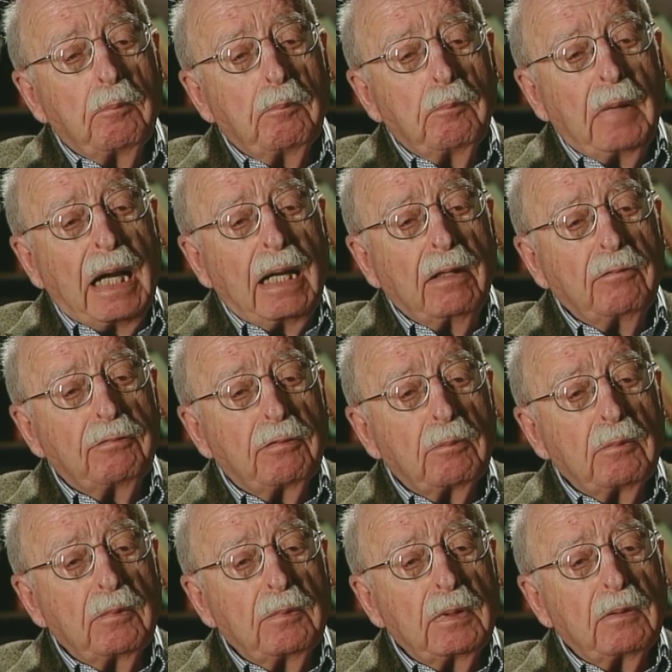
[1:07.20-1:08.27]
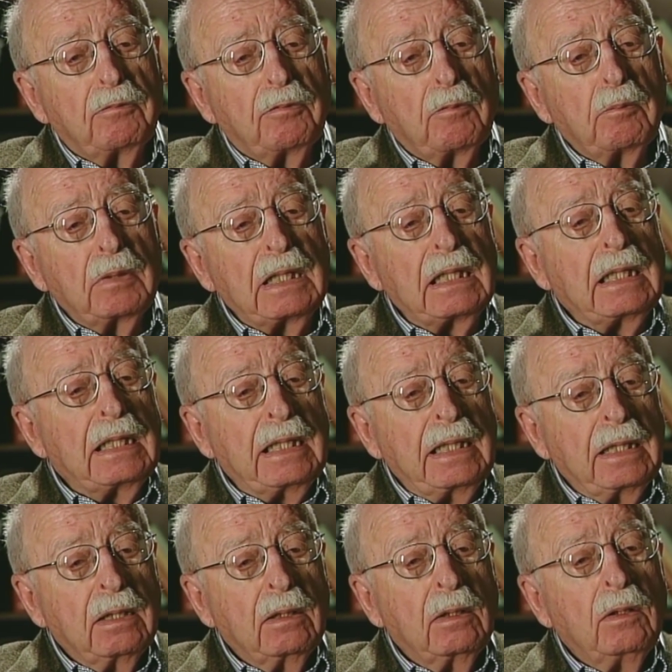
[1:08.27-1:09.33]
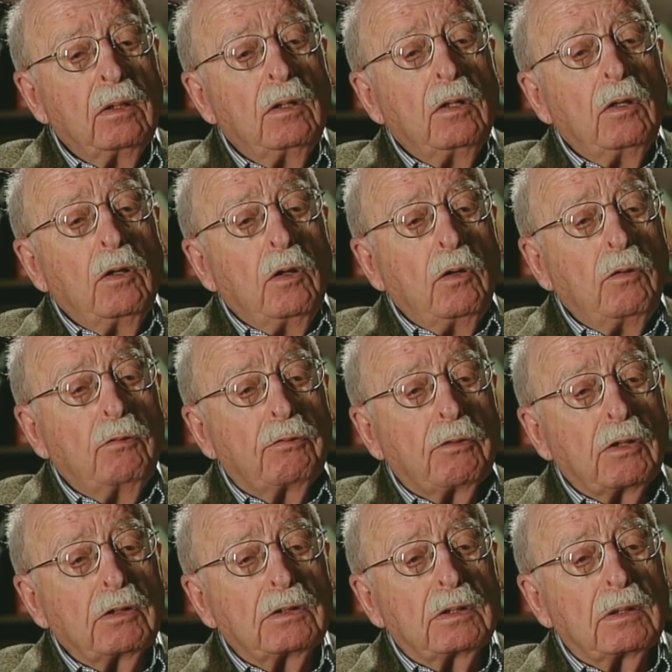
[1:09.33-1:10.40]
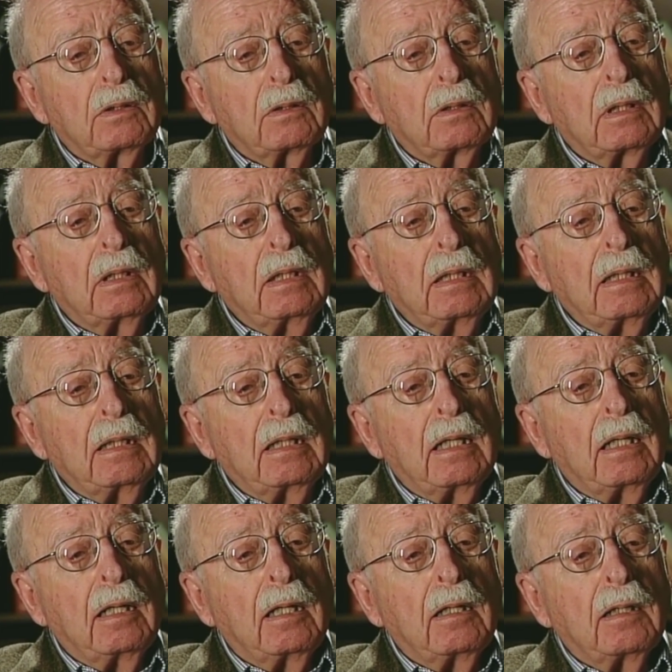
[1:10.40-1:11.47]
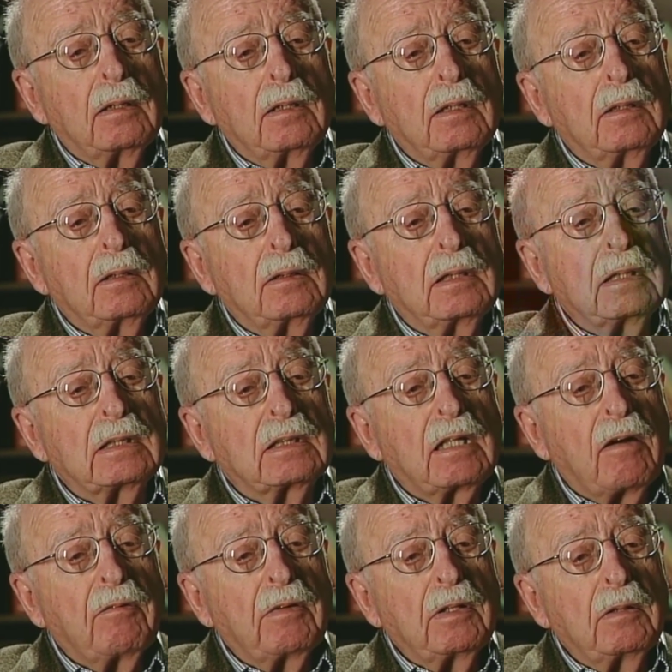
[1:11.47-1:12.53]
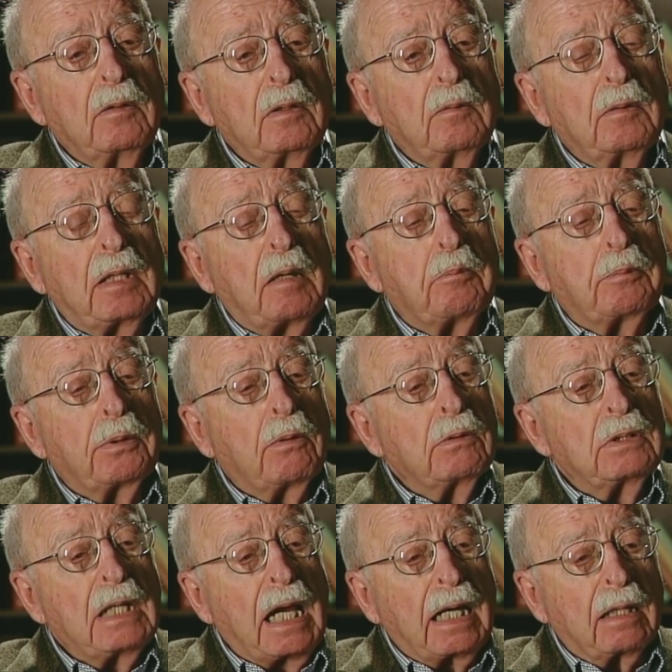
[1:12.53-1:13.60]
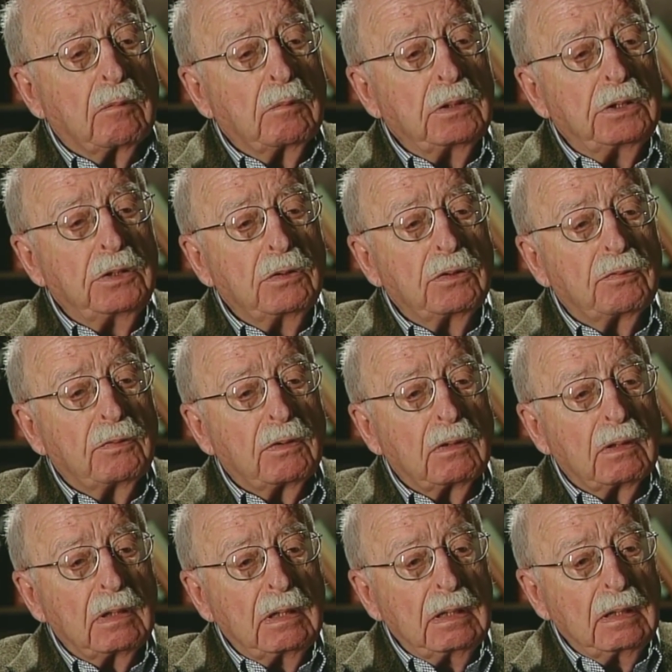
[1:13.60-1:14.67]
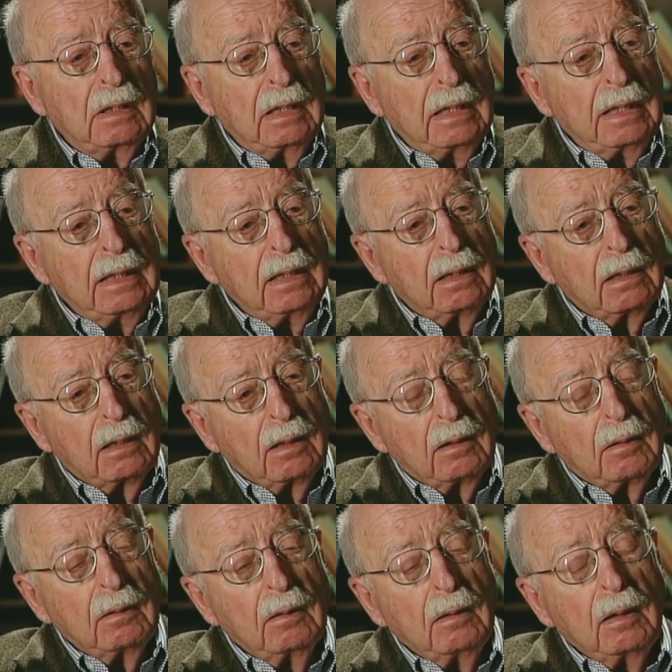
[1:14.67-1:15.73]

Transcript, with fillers: man from from Lilly, who first uh, discovered that Prozac was useful in in uh,